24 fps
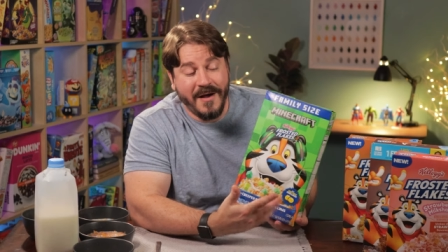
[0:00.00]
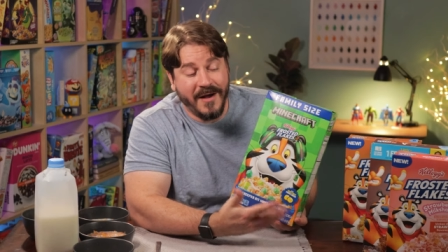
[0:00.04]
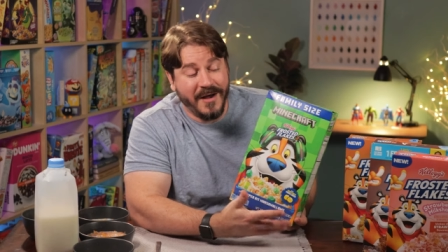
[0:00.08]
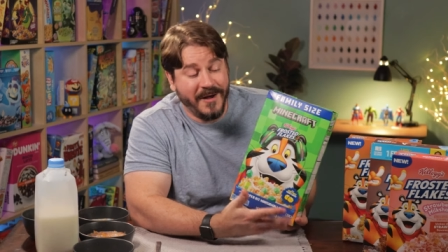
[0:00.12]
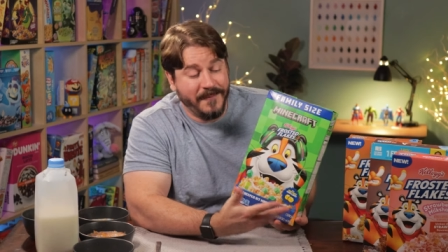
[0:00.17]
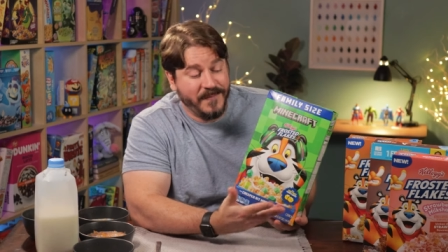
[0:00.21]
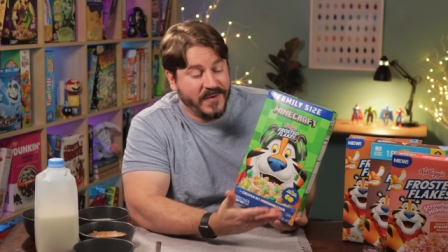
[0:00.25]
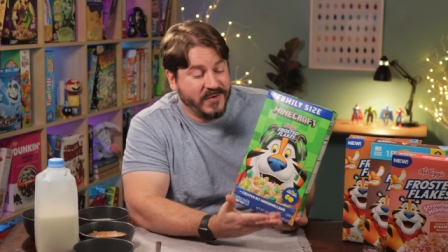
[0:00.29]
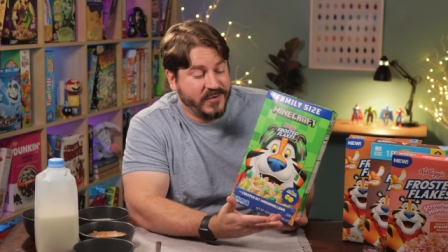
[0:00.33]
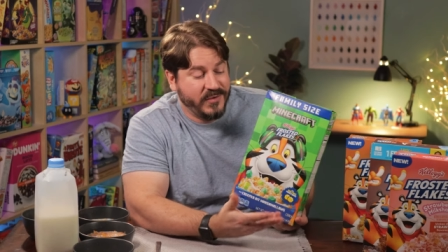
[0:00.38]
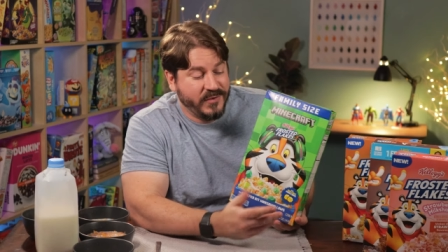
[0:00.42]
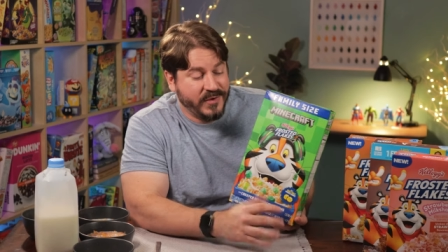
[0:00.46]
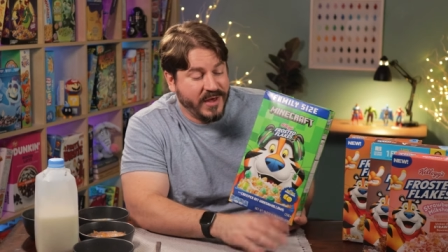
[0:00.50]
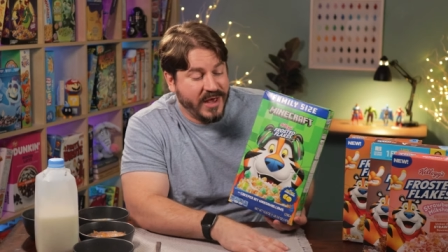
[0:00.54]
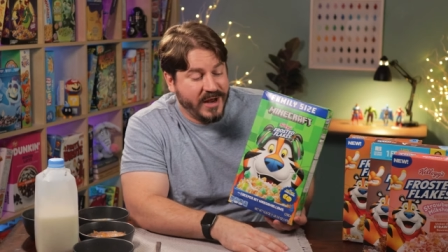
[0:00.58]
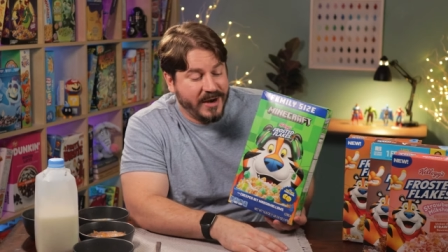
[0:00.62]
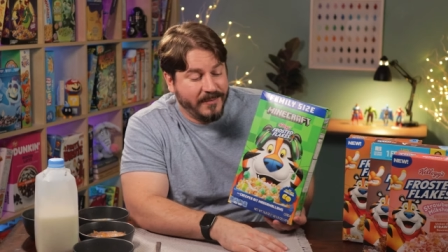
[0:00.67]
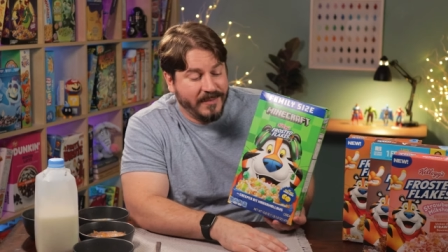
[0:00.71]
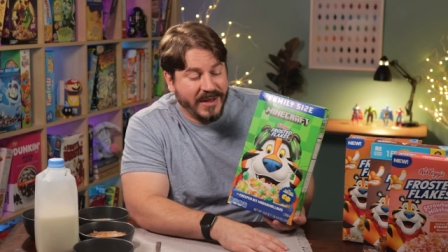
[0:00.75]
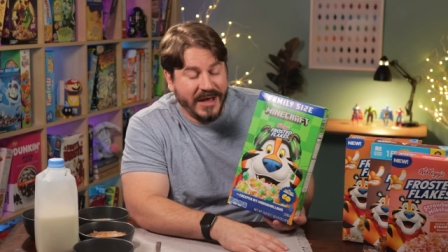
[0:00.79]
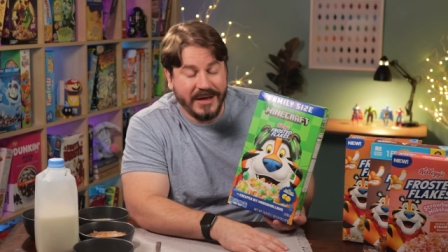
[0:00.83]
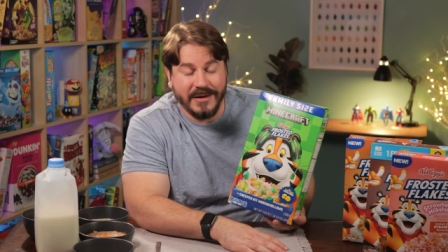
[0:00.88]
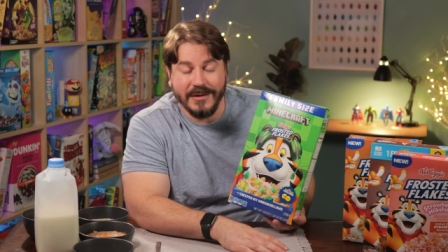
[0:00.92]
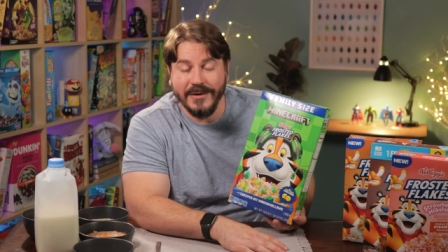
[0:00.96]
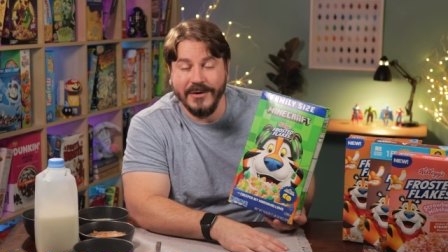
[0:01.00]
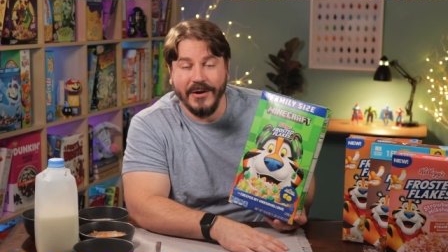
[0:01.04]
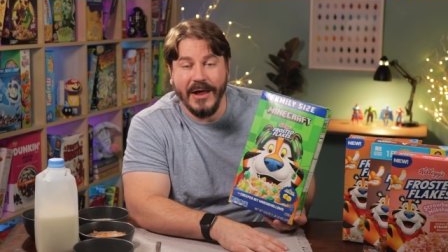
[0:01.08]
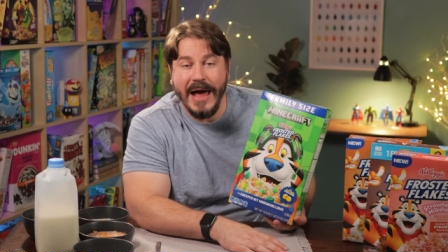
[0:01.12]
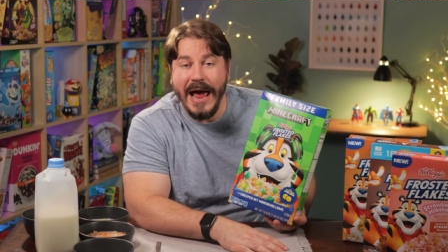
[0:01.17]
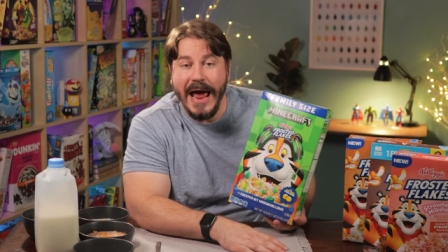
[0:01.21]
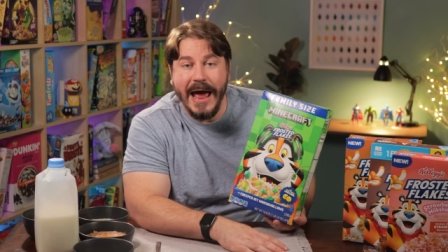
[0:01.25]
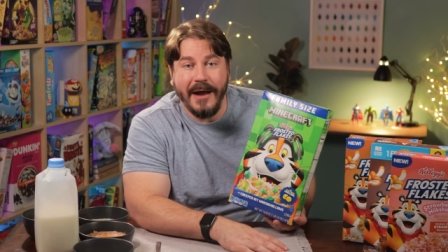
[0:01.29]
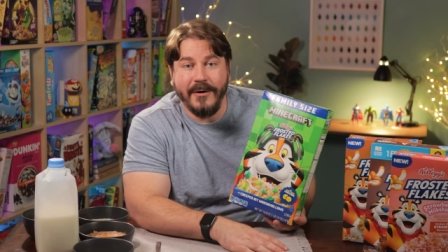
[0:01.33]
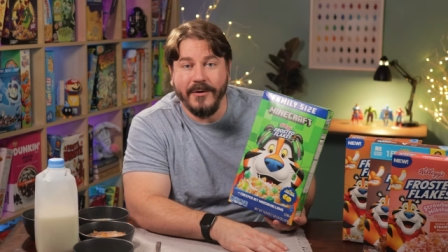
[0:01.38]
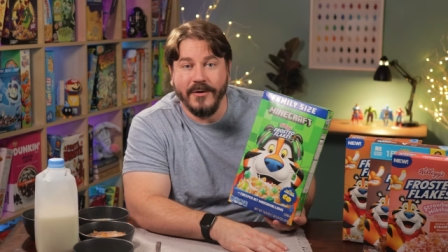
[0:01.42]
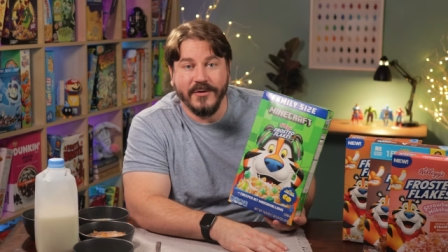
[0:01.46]
Uh, this will get them like a little
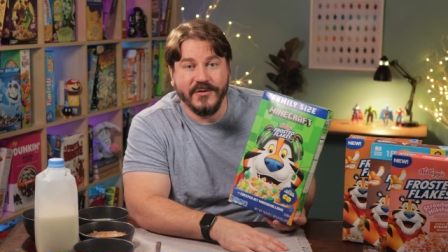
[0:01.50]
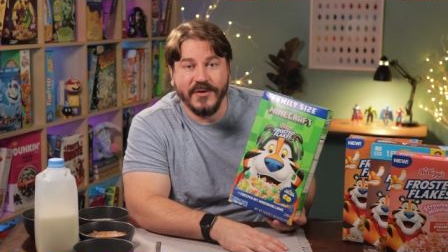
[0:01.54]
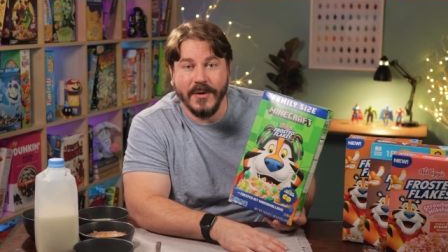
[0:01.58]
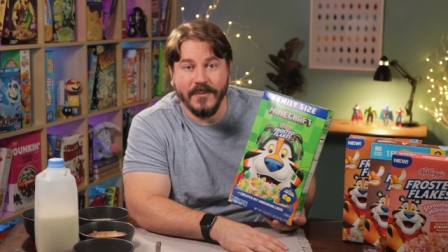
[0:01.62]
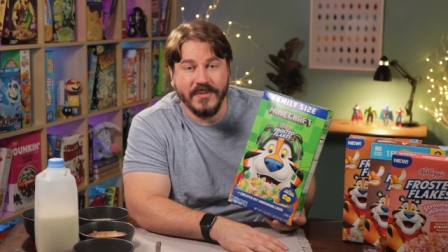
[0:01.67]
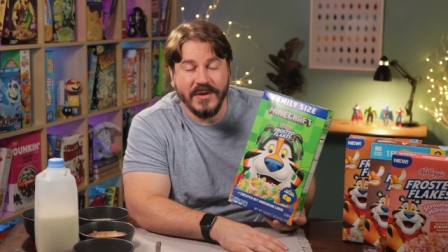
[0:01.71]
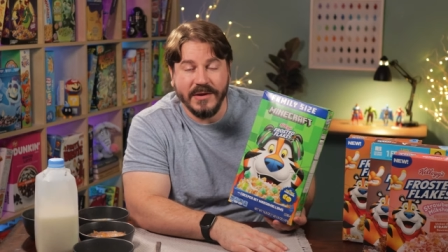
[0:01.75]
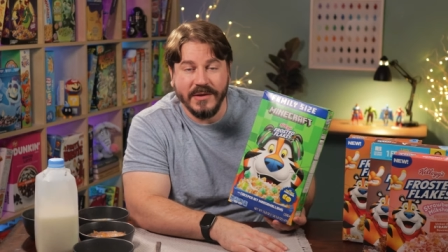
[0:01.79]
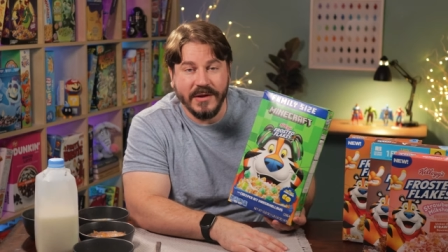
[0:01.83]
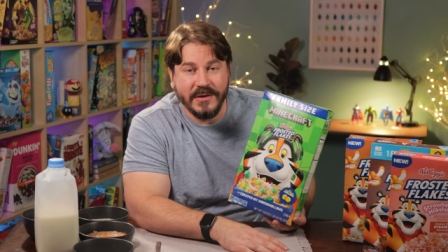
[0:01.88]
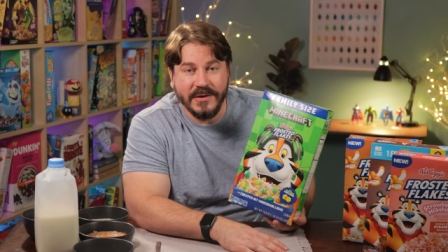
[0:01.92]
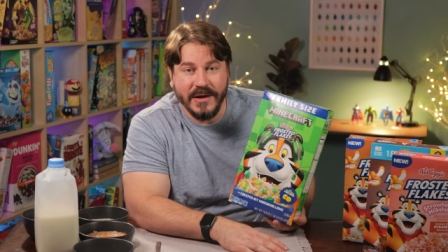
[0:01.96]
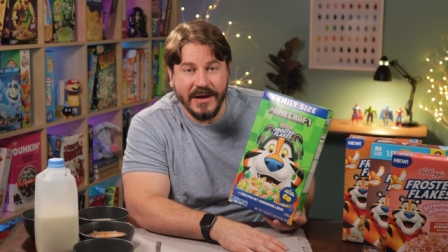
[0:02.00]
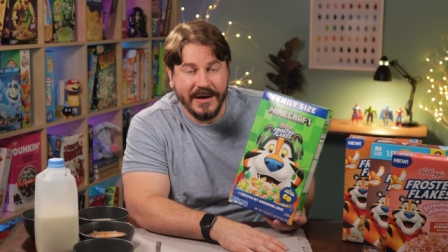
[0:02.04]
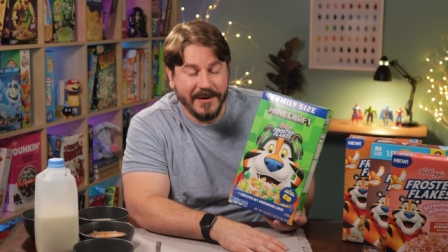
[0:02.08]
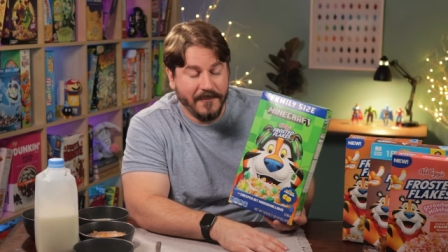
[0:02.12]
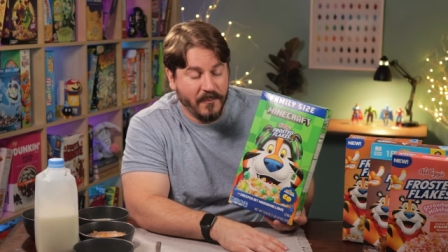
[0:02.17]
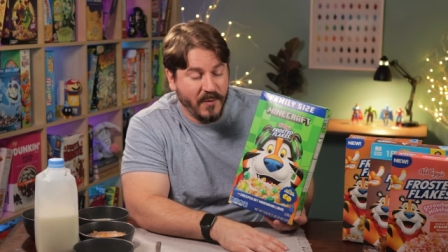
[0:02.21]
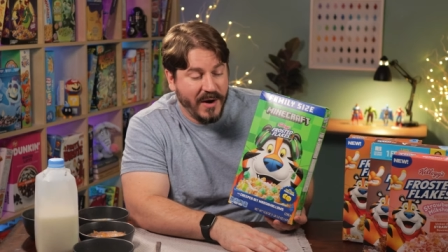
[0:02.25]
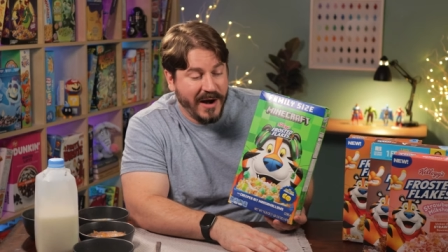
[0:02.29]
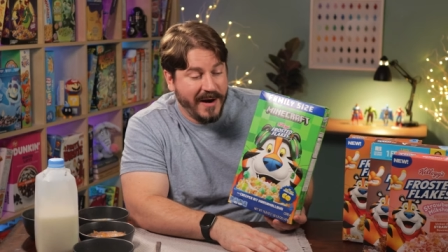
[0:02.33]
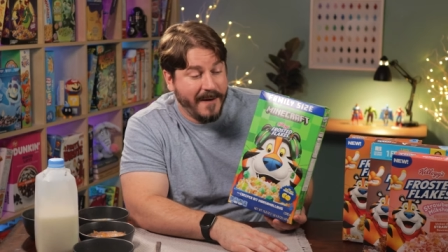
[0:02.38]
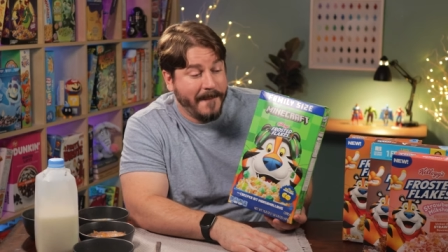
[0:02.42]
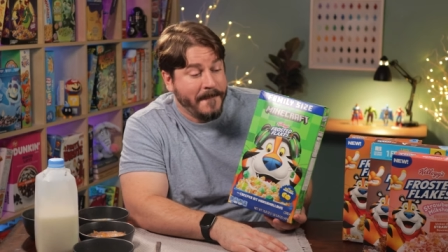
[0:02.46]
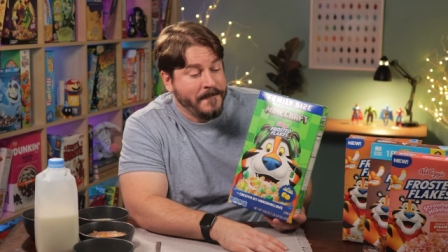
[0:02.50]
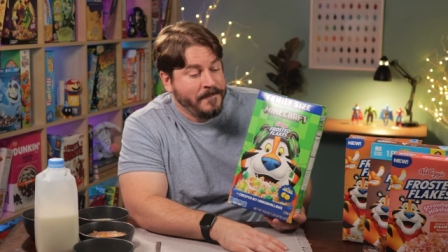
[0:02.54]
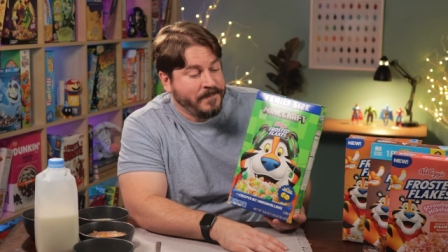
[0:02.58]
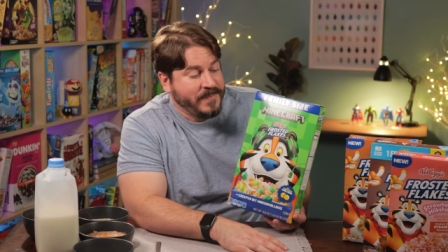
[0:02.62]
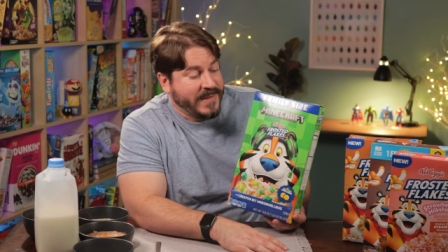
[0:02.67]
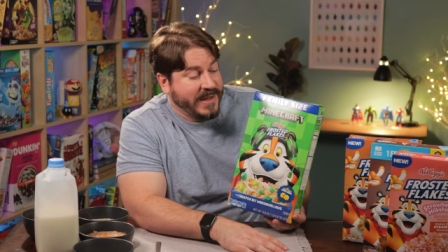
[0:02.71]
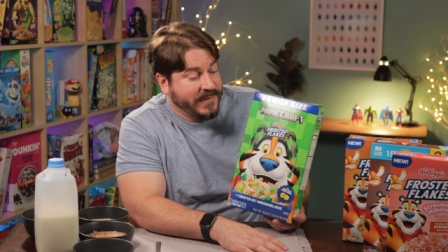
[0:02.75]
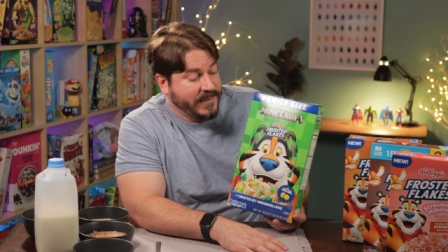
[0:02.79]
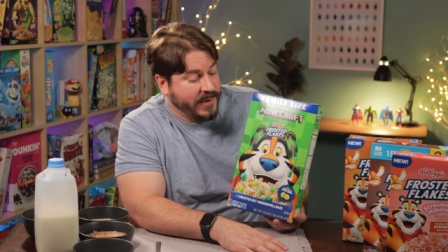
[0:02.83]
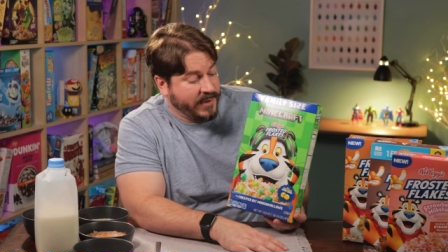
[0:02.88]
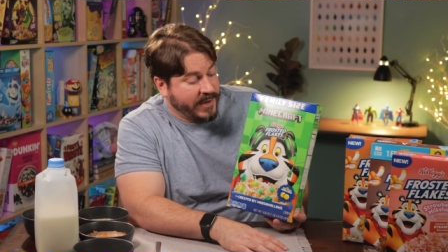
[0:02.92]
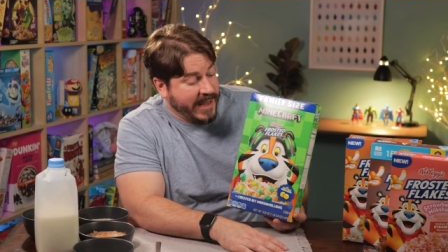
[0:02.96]
hat or something that they can wear
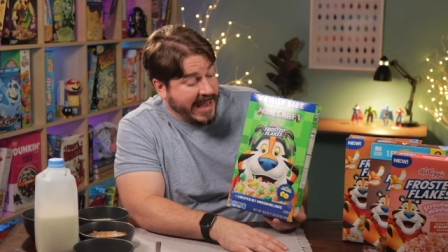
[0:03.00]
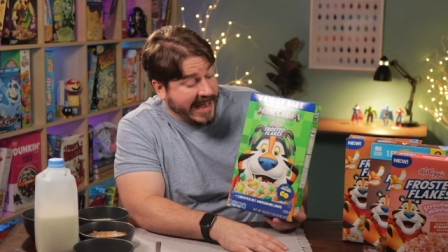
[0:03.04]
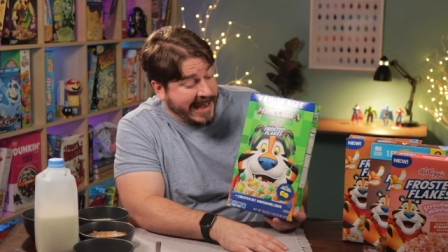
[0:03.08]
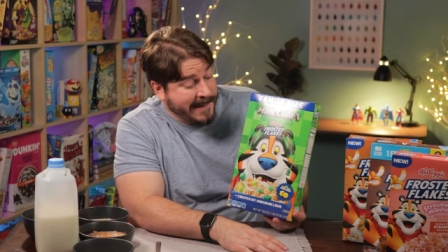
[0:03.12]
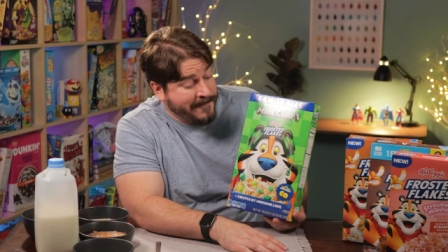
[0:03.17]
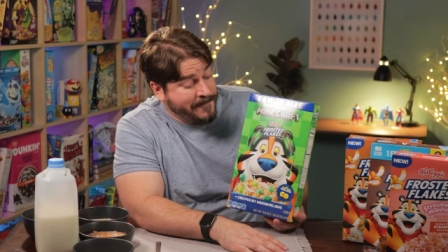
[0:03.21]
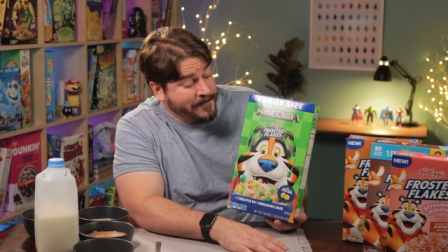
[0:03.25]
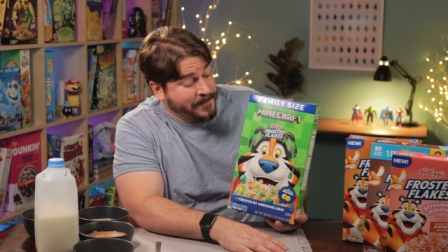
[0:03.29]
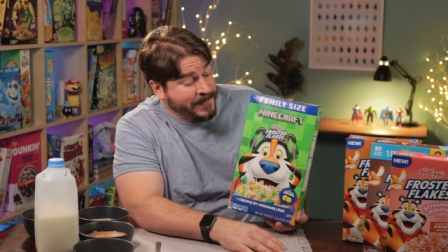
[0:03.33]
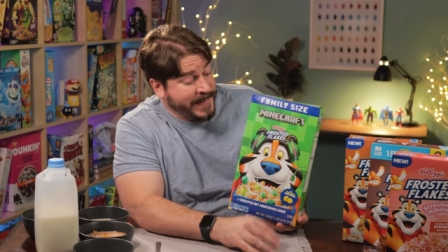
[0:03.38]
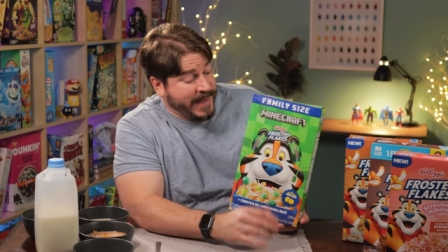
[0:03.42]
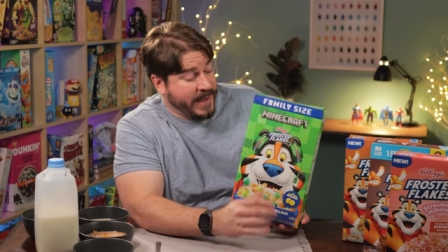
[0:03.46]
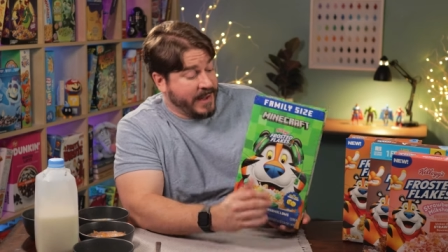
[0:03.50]
in their game.